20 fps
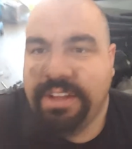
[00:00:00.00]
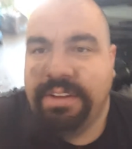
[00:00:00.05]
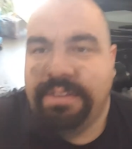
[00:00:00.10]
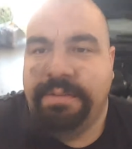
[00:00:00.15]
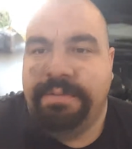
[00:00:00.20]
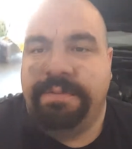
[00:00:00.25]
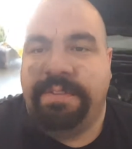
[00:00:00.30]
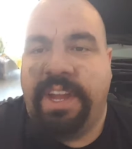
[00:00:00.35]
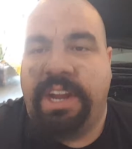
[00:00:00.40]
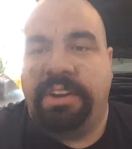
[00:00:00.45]

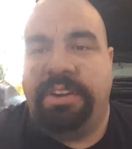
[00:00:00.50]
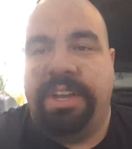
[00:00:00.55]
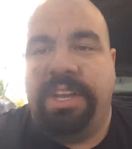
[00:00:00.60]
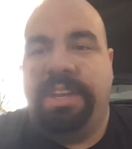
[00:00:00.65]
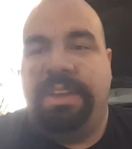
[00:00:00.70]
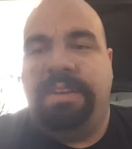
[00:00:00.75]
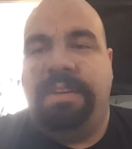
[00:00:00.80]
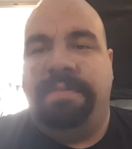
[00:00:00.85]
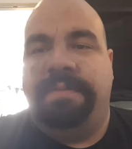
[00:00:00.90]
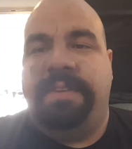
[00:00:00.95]

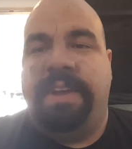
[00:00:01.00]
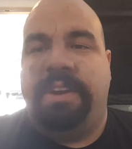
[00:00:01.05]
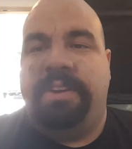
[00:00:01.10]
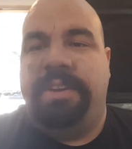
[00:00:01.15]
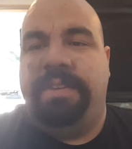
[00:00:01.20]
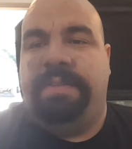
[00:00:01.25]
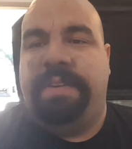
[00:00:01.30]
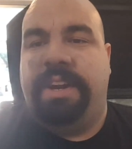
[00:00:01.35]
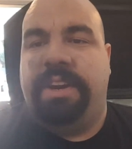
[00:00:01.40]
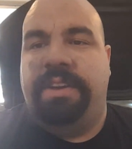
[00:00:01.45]
Very,
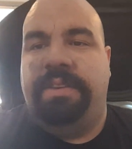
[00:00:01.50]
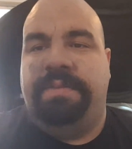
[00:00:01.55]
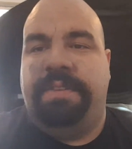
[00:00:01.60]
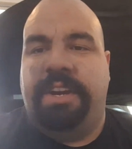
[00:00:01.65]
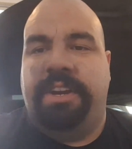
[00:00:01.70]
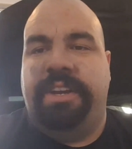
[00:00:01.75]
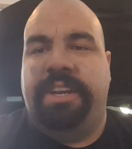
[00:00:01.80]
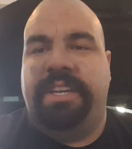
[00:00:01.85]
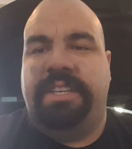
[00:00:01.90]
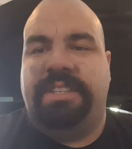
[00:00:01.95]
very, very,
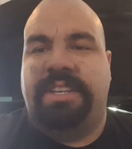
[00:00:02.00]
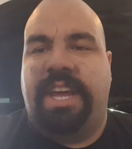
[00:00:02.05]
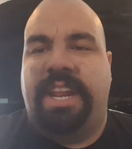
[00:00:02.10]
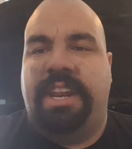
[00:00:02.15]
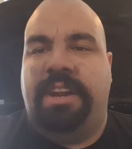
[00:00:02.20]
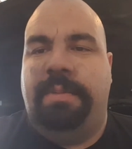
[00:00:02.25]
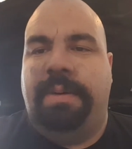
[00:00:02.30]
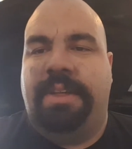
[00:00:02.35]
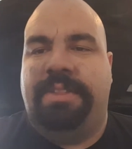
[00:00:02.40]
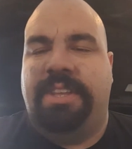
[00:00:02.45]
very
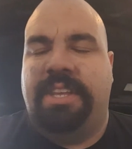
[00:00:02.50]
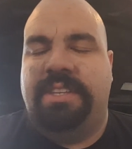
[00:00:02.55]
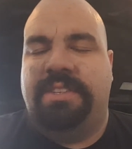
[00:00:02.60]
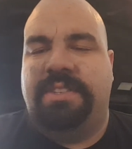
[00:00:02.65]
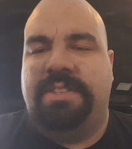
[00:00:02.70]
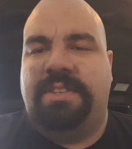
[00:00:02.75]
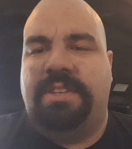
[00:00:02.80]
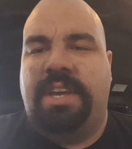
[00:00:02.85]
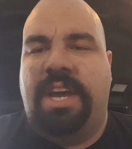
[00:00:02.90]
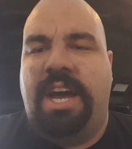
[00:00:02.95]
excited about
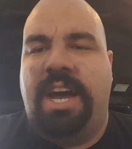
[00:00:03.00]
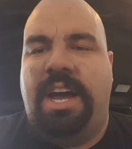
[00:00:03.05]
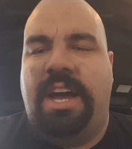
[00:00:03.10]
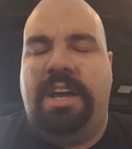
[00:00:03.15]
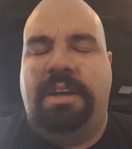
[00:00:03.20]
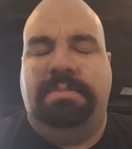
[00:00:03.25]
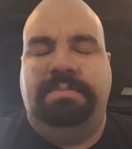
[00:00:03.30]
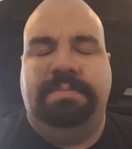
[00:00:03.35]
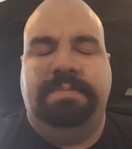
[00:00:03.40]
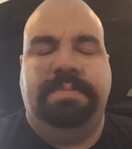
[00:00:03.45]
this.
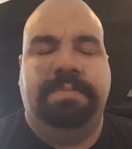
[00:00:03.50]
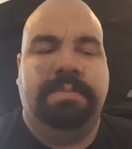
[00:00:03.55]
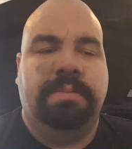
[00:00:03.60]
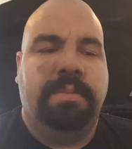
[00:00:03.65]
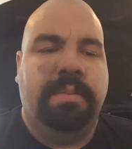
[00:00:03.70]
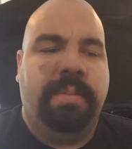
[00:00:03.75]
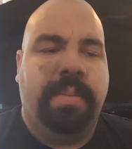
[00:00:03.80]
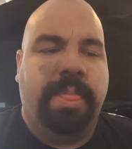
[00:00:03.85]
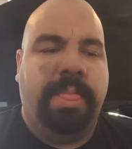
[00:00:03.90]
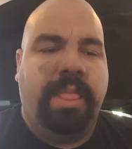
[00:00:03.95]

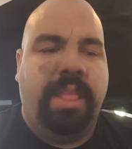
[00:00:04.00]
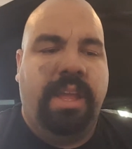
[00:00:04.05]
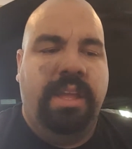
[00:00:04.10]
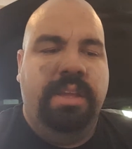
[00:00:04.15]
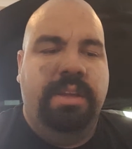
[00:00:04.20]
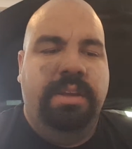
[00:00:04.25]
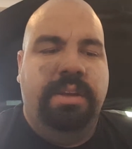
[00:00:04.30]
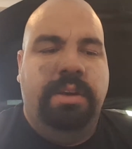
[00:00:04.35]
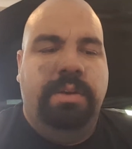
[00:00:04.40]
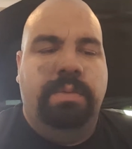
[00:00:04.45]

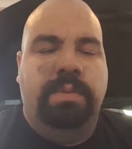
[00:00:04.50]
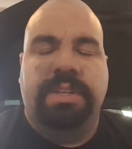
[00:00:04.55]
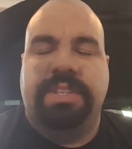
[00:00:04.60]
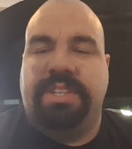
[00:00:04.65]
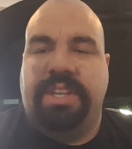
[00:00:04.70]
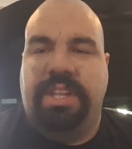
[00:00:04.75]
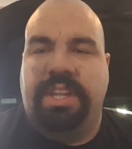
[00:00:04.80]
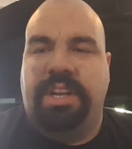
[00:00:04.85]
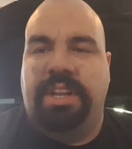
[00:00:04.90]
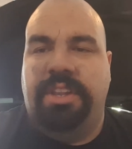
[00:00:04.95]

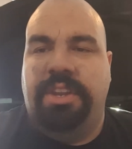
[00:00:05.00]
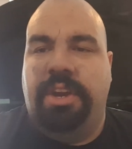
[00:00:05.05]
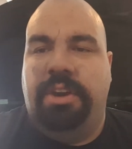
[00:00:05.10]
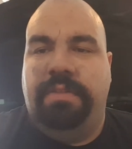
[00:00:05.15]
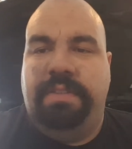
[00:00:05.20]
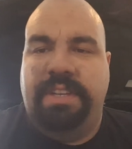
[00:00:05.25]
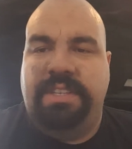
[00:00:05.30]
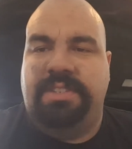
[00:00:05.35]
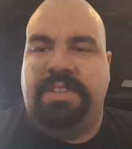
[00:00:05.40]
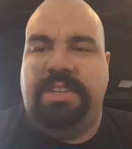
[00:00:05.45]
Was a little
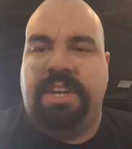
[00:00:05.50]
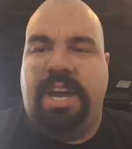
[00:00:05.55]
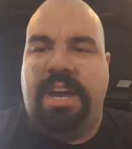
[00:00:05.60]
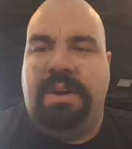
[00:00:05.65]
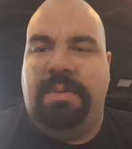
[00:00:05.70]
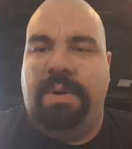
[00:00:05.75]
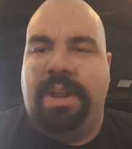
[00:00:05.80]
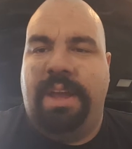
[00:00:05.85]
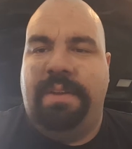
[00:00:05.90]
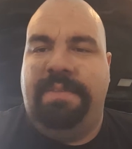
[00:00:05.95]
nervous
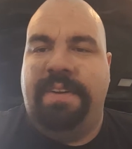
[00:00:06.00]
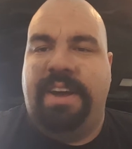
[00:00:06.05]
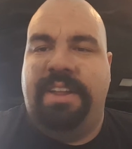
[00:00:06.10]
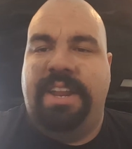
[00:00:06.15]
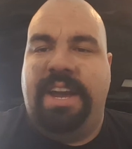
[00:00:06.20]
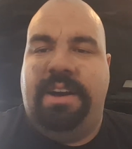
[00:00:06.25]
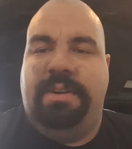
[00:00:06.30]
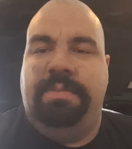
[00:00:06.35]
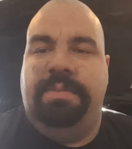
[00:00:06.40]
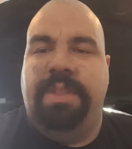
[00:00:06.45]
when I found
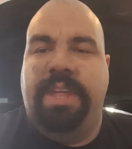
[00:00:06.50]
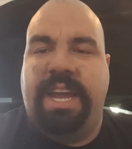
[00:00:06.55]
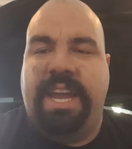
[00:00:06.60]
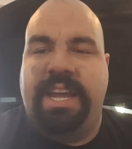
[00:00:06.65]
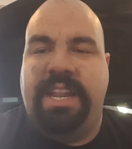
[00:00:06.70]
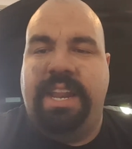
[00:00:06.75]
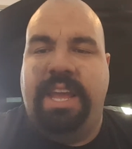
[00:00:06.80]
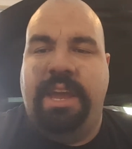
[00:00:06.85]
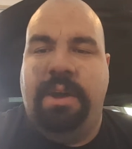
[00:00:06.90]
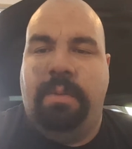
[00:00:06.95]
out
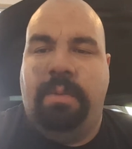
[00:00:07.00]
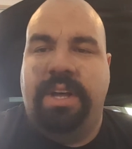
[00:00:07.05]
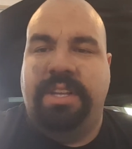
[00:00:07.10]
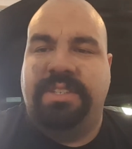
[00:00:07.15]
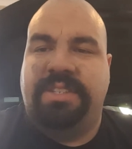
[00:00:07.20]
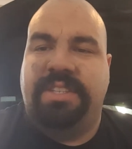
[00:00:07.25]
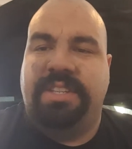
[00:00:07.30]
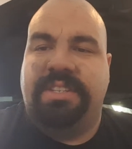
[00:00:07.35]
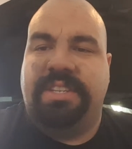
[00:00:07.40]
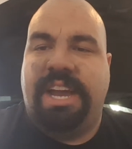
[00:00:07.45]
that it
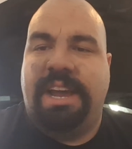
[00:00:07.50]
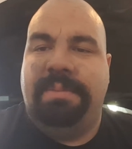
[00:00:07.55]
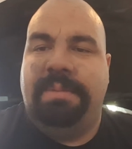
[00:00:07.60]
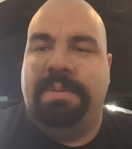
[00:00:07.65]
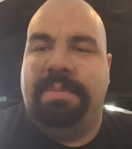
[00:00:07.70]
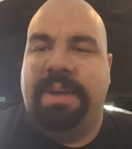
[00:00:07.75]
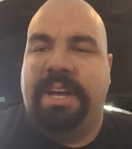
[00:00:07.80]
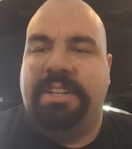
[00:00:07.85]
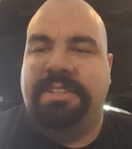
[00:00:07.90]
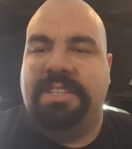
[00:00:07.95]
was the
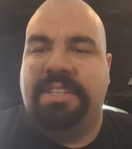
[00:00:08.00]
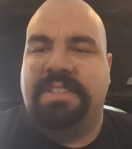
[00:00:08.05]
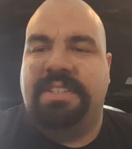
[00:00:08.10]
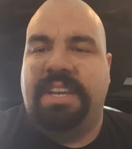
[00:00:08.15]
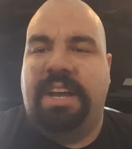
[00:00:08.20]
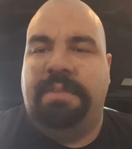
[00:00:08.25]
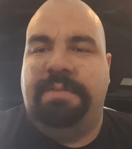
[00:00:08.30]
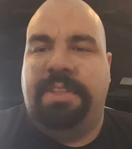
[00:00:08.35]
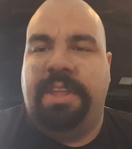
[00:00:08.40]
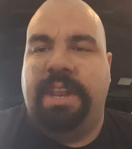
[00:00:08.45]
timing belt
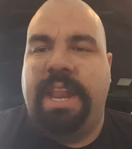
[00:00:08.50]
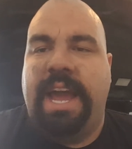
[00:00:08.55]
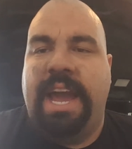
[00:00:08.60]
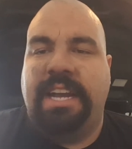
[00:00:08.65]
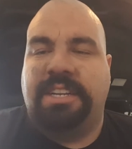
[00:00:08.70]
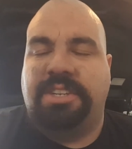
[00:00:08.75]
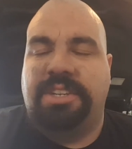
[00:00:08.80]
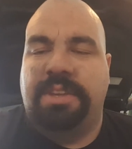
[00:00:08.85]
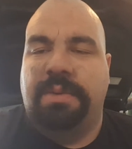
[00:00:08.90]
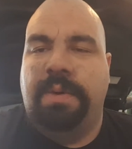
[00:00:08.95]
itself that
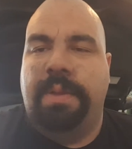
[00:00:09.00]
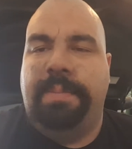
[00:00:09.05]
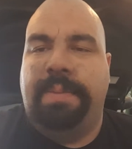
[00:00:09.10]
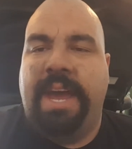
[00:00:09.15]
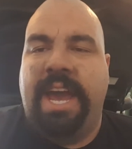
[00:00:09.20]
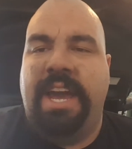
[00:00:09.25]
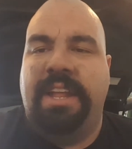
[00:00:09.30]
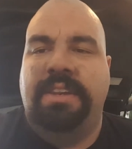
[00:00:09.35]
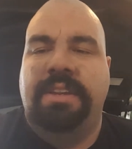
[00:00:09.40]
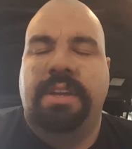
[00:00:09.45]
actually went
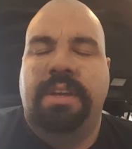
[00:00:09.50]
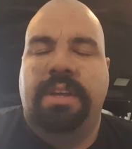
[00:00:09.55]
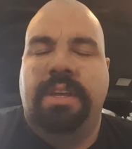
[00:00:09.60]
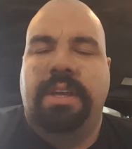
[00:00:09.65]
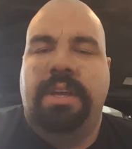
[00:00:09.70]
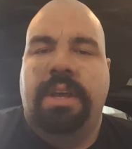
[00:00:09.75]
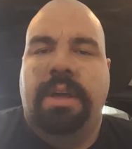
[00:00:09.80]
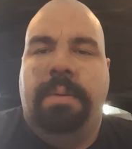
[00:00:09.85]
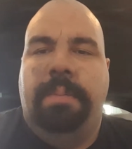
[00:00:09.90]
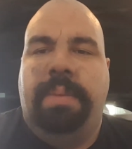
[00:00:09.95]
bad,
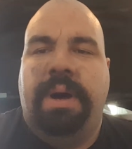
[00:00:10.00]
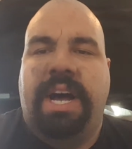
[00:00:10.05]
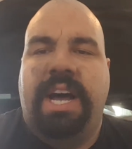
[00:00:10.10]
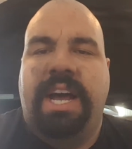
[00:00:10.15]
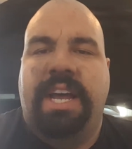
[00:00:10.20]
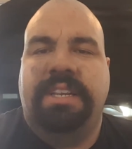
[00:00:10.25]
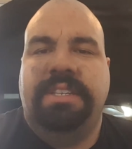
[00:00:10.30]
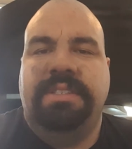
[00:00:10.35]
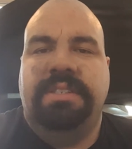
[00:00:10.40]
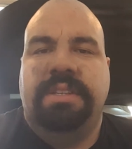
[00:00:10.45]

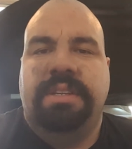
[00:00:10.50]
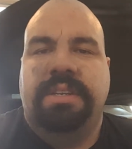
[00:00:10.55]
but